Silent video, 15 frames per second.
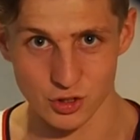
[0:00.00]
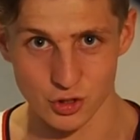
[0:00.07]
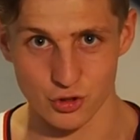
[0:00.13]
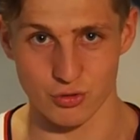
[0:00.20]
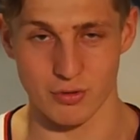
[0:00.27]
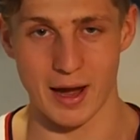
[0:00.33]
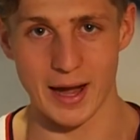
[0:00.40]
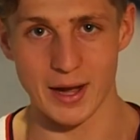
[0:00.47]
to
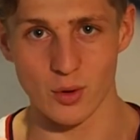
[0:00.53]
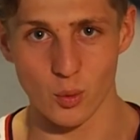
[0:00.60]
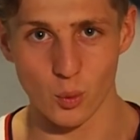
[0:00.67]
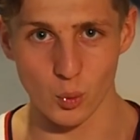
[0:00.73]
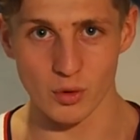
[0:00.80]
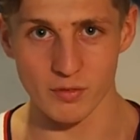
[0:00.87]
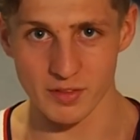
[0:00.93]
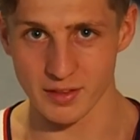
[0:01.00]
train
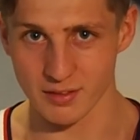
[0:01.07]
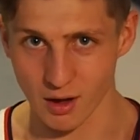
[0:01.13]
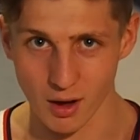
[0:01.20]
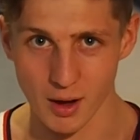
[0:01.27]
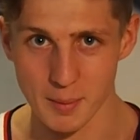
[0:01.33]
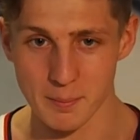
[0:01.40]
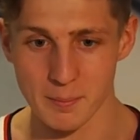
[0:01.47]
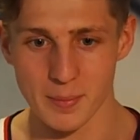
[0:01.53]
all of the
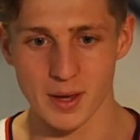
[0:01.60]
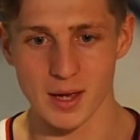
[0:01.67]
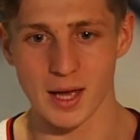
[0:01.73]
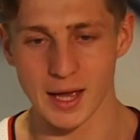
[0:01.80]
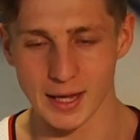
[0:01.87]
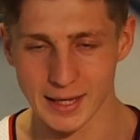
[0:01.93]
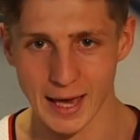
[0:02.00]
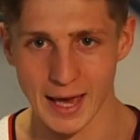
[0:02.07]
time?
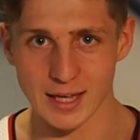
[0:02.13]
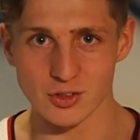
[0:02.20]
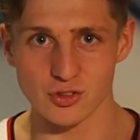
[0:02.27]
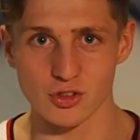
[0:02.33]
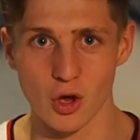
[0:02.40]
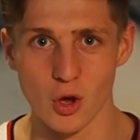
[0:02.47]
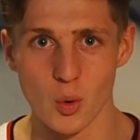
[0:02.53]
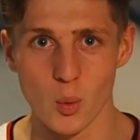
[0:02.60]
Okay,
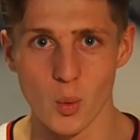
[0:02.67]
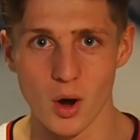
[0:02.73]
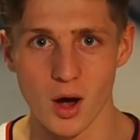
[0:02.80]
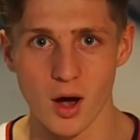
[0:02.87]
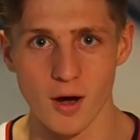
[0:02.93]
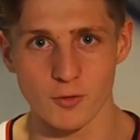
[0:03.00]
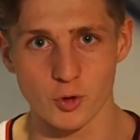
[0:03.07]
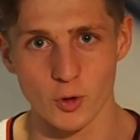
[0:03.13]
so
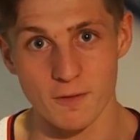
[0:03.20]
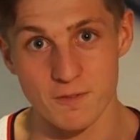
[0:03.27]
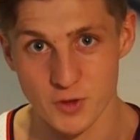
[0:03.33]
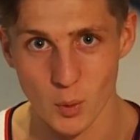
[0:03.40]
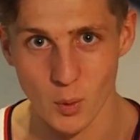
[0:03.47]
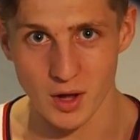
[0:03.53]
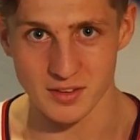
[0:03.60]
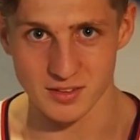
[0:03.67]
I've got a
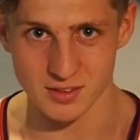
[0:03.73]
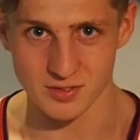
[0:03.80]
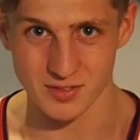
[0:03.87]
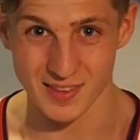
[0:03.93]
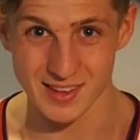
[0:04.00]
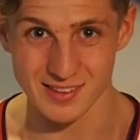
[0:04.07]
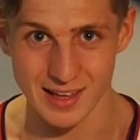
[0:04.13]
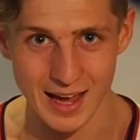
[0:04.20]
few answers for this.